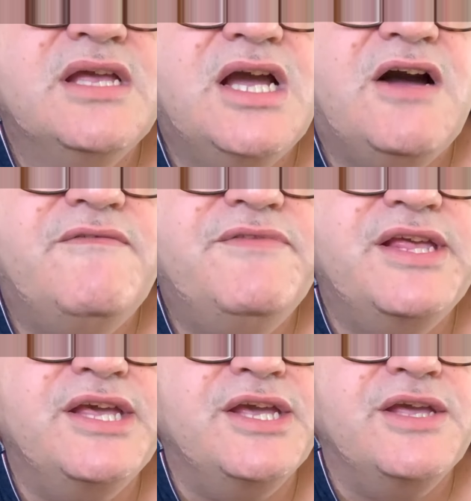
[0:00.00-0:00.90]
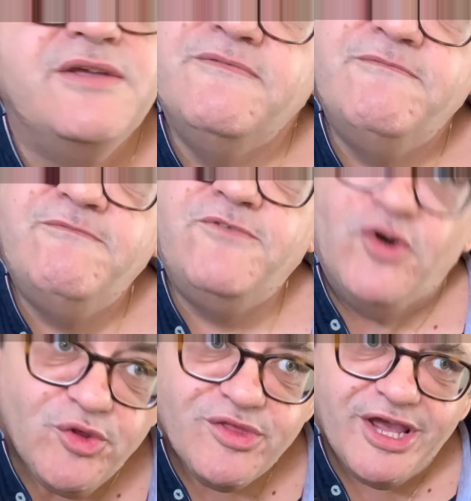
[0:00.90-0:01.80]
of the
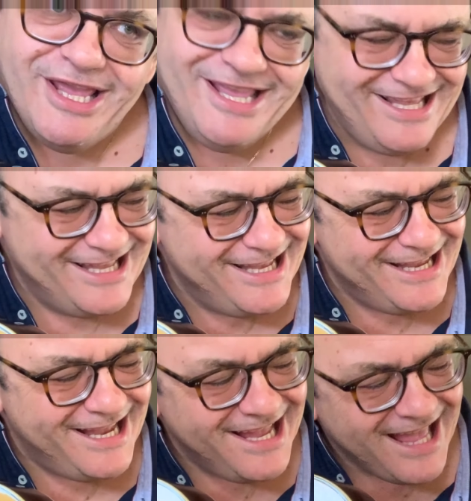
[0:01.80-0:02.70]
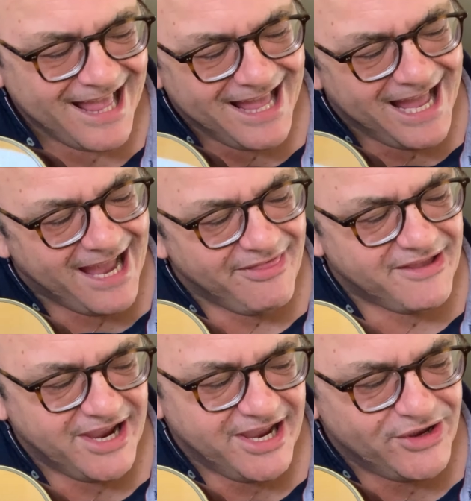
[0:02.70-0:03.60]
4th, and
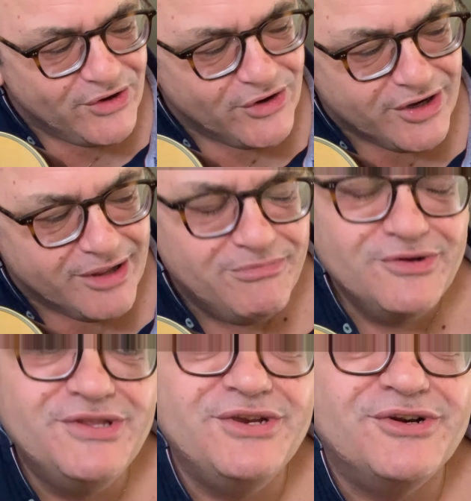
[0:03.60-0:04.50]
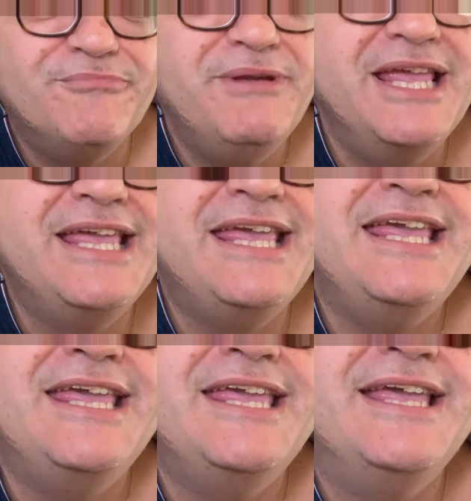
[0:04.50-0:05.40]
then you're gonna put your
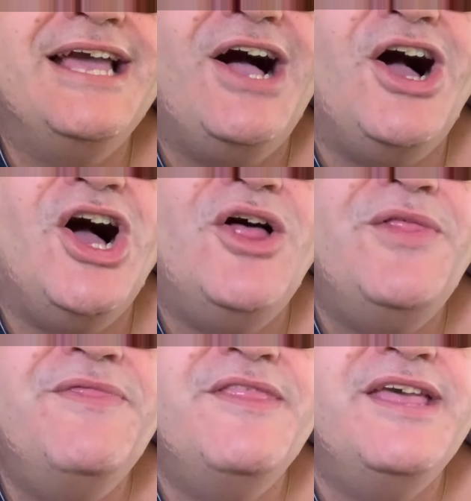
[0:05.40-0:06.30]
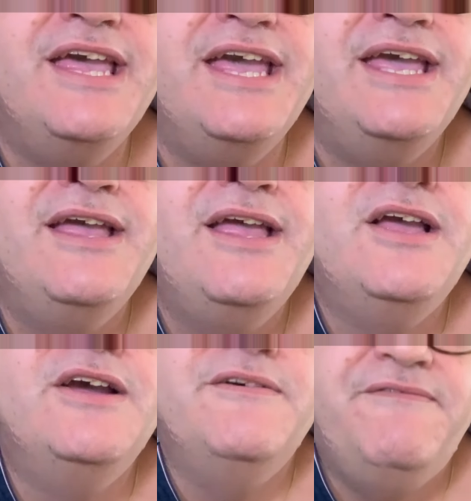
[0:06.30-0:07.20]
pinky on the
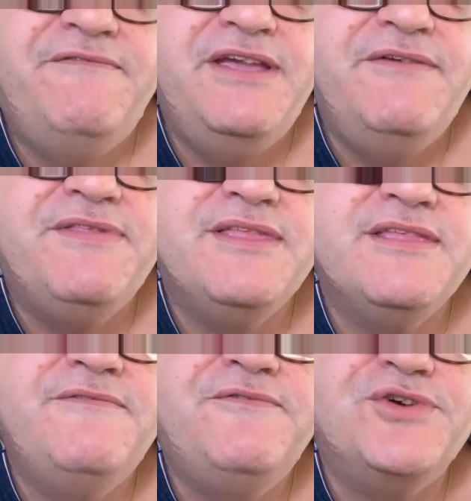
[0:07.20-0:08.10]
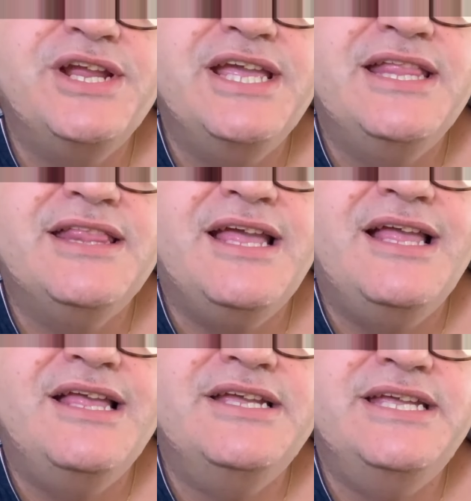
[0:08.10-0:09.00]
5th fret
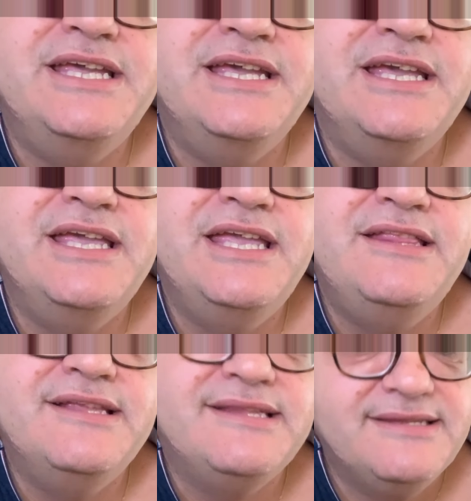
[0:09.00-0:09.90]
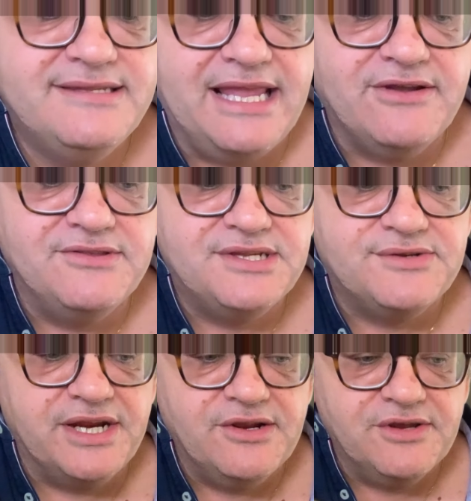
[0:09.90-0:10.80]
in the 2nd
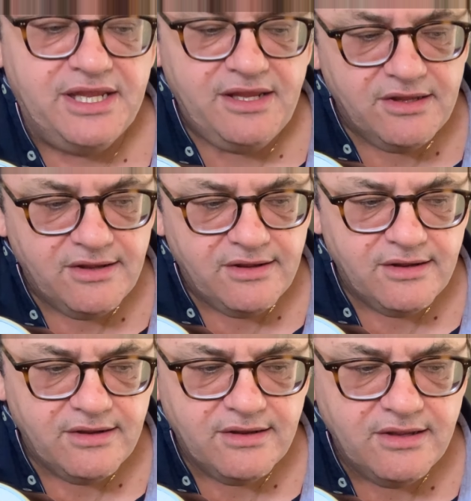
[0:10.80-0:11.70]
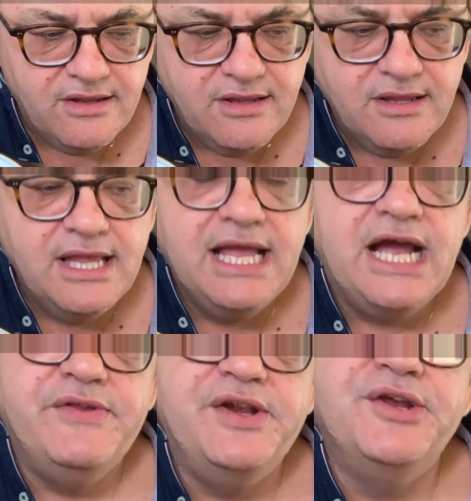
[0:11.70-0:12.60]
string, okay? And then you're